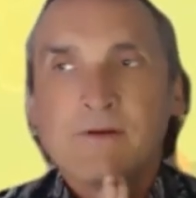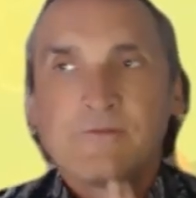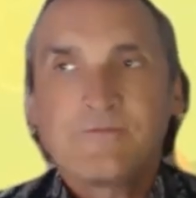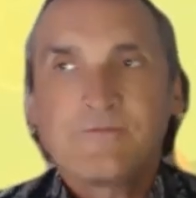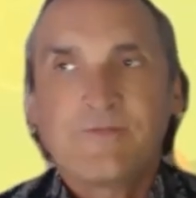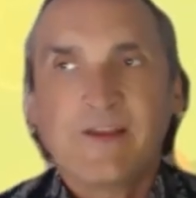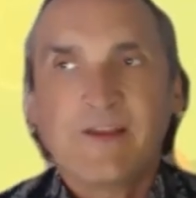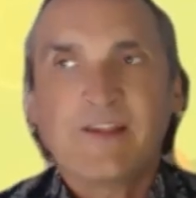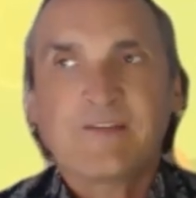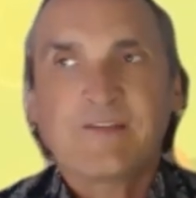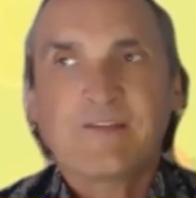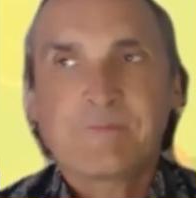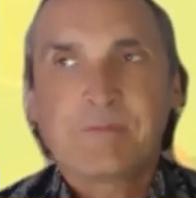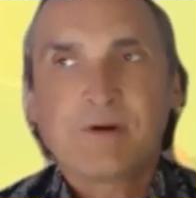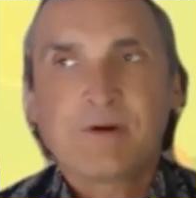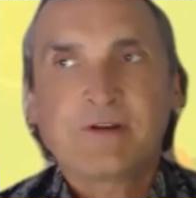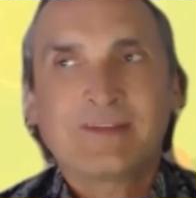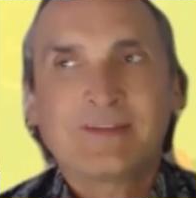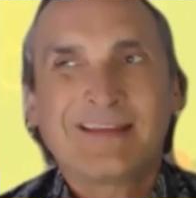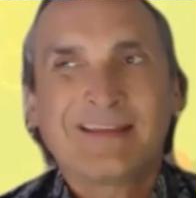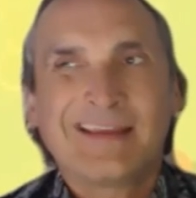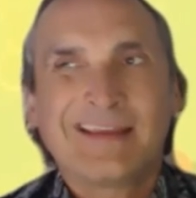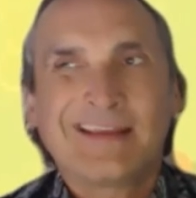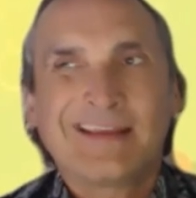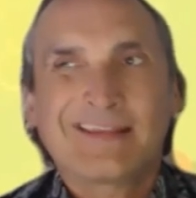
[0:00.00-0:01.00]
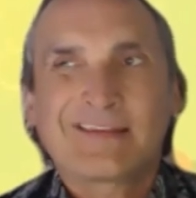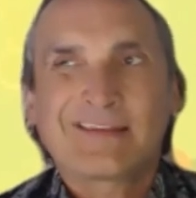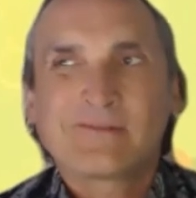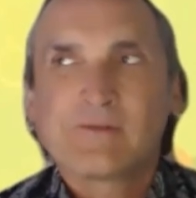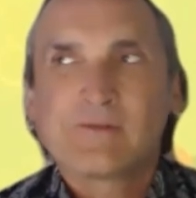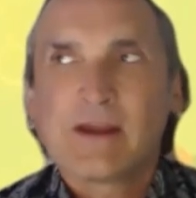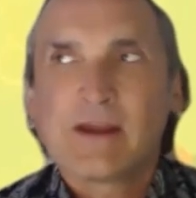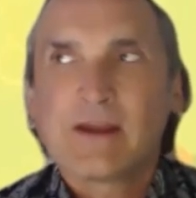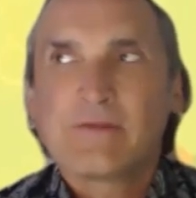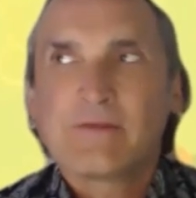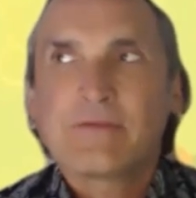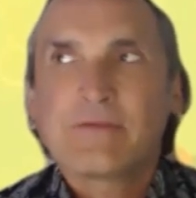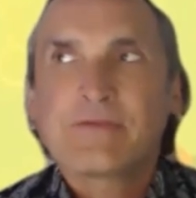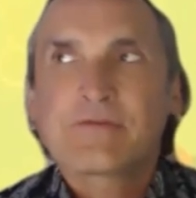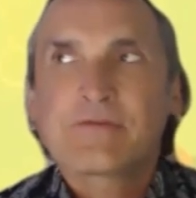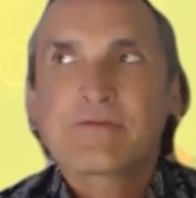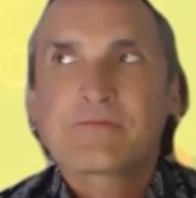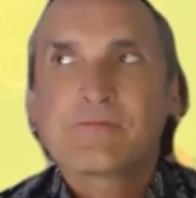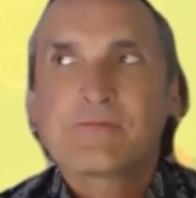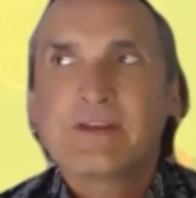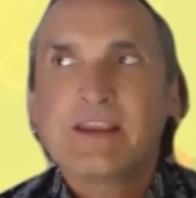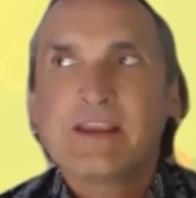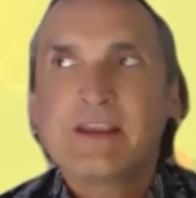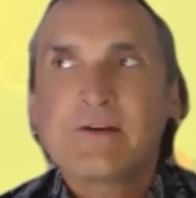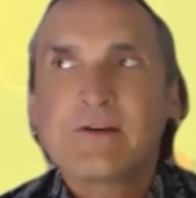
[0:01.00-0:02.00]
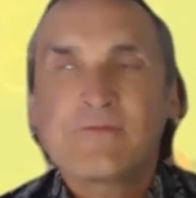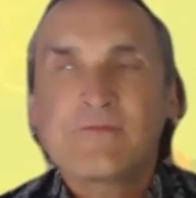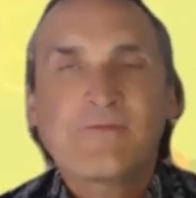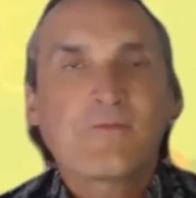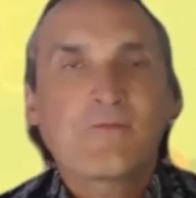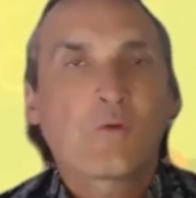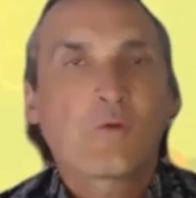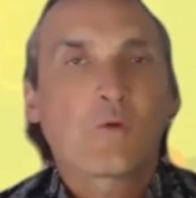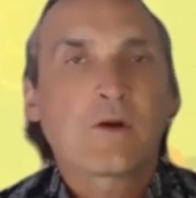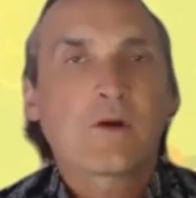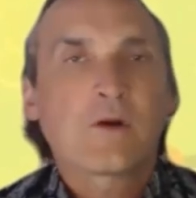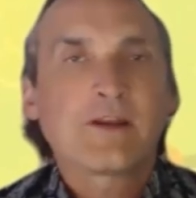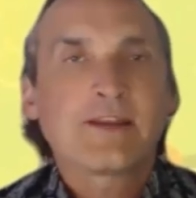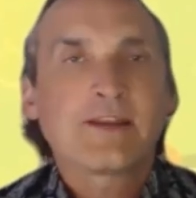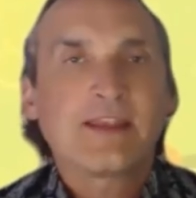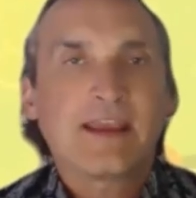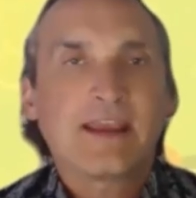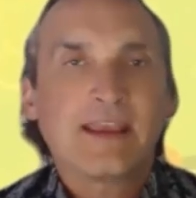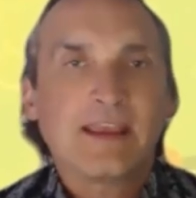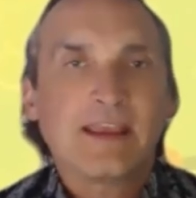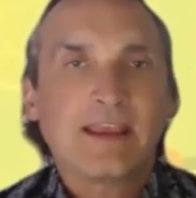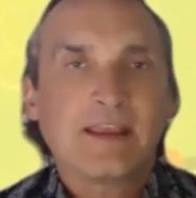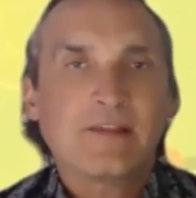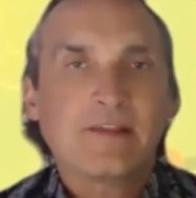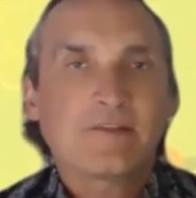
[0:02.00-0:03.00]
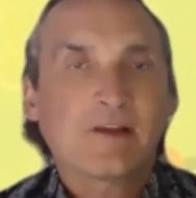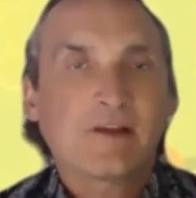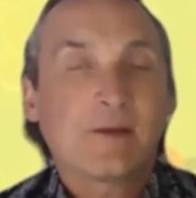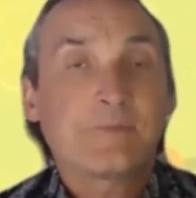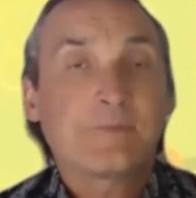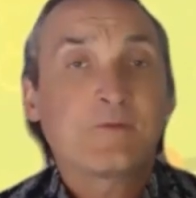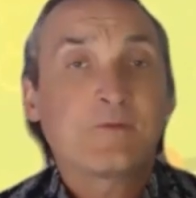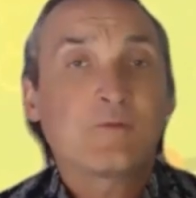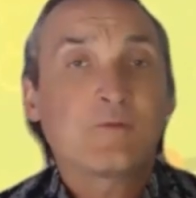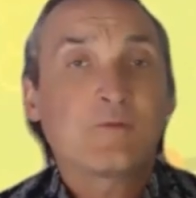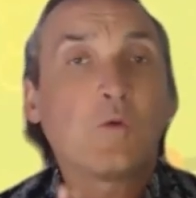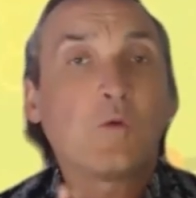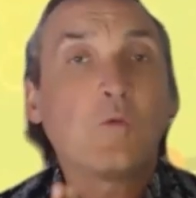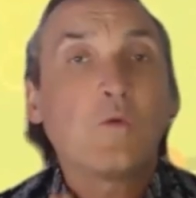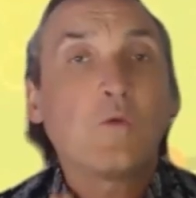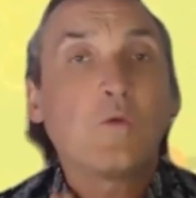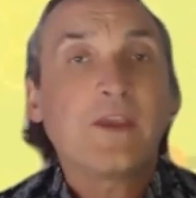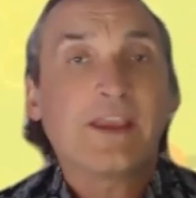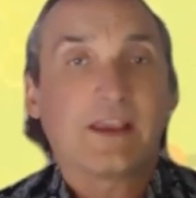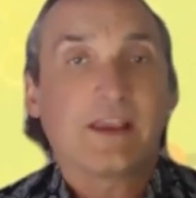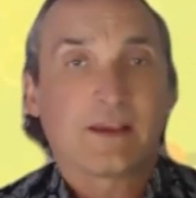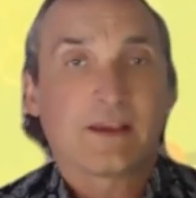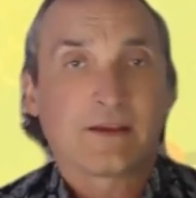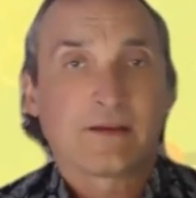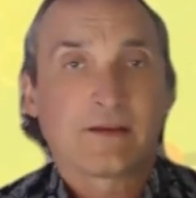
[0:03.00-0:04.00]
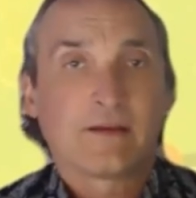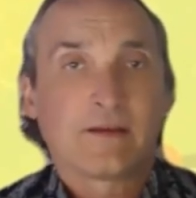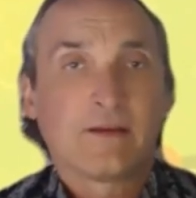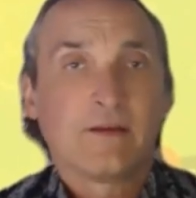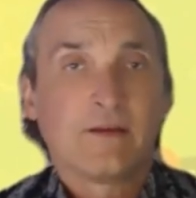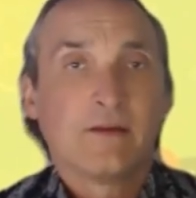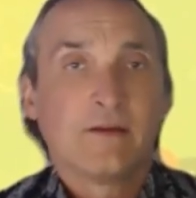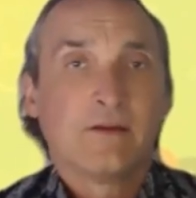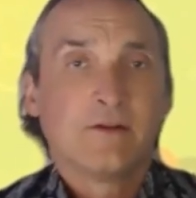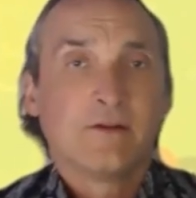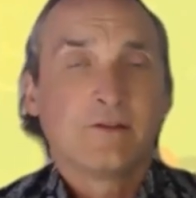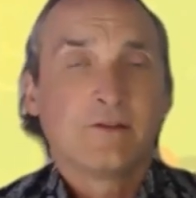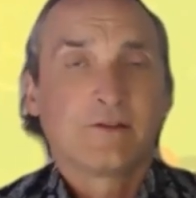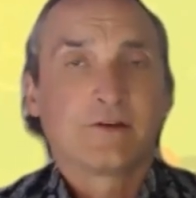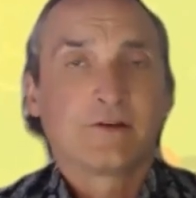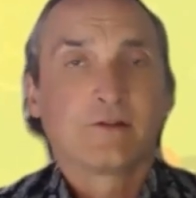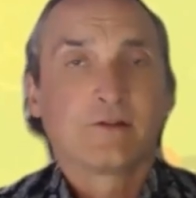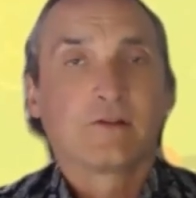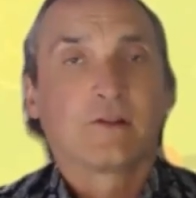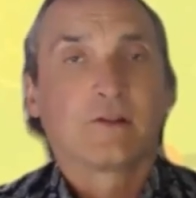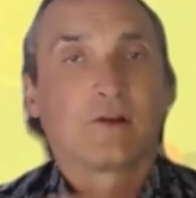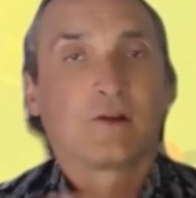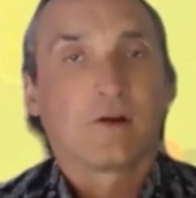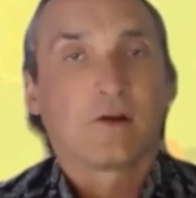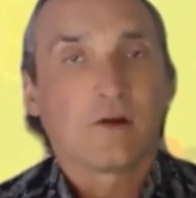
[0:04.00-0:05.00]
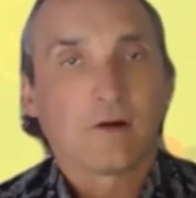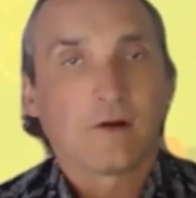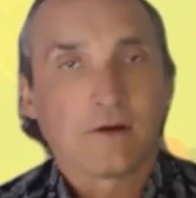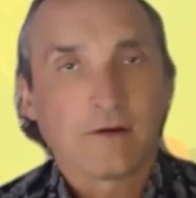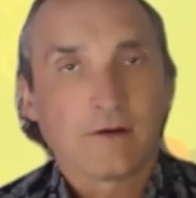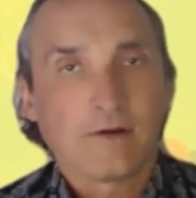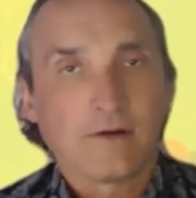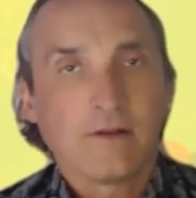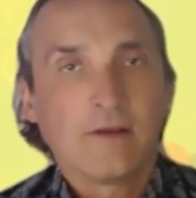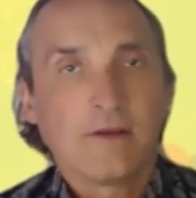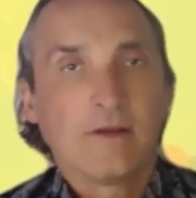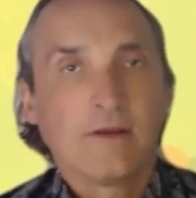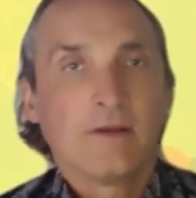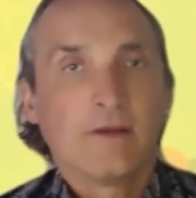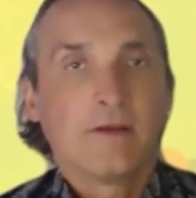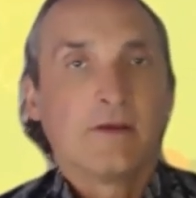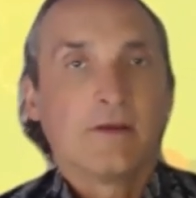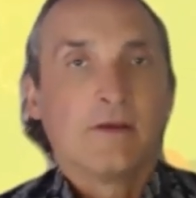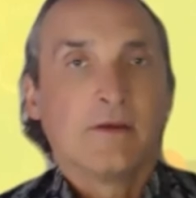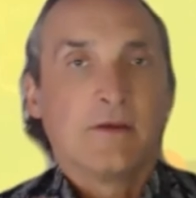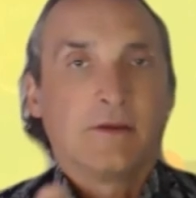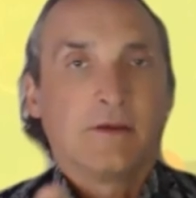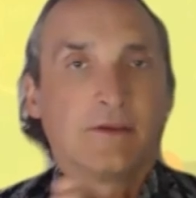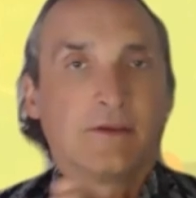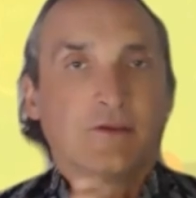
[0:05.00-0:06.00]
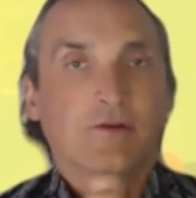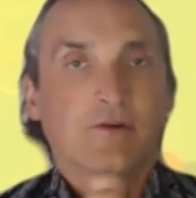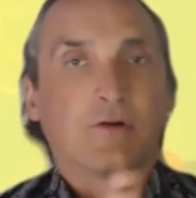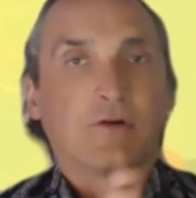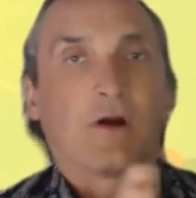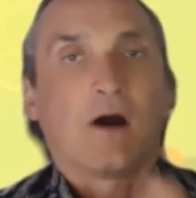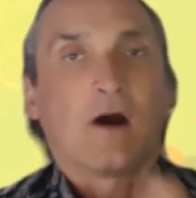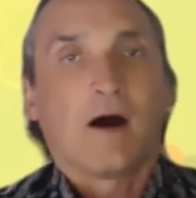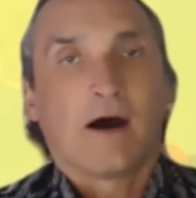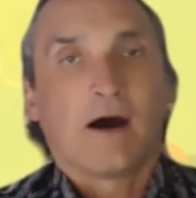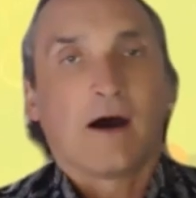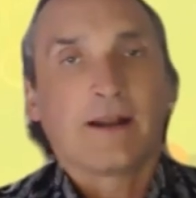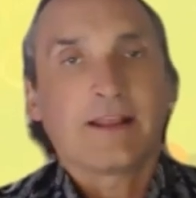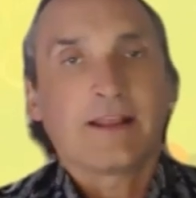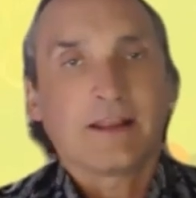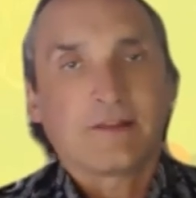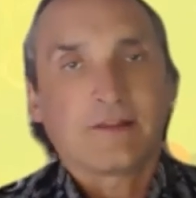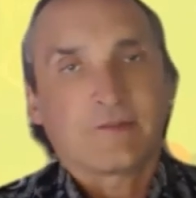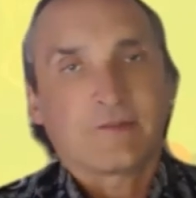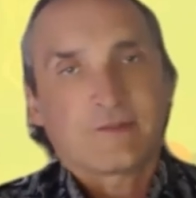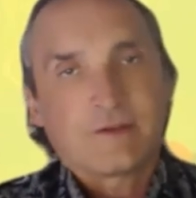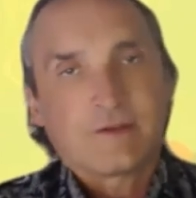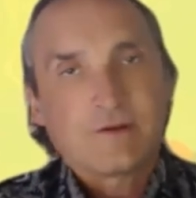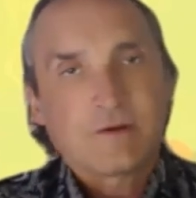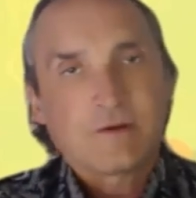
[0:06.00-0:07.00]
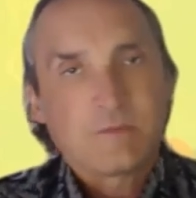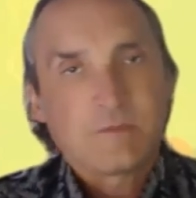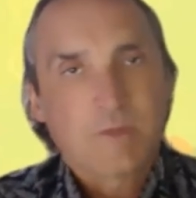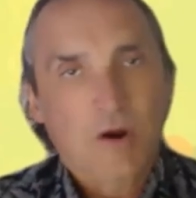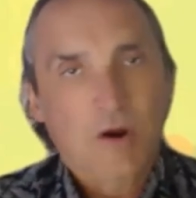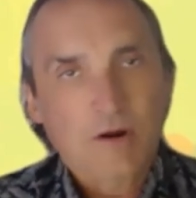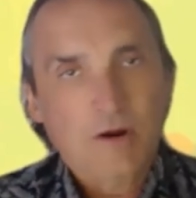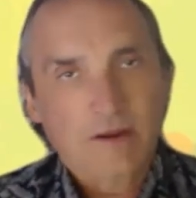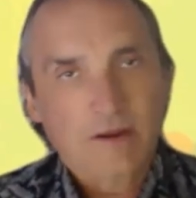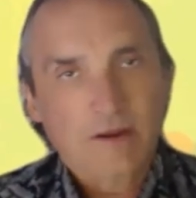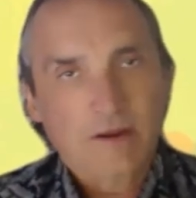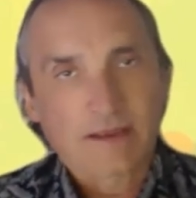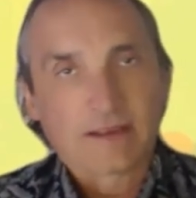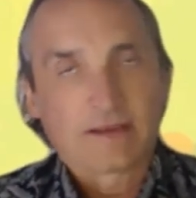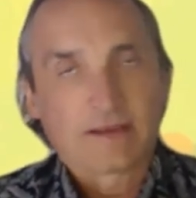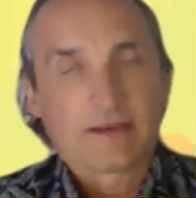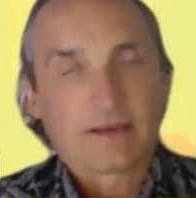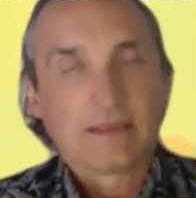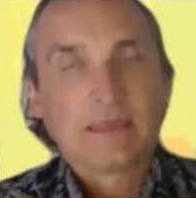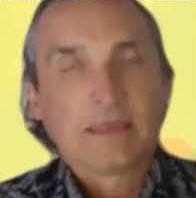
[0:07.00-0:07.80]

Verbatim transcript: Facebook takes around three or four days up to a week to learn your audience and your market.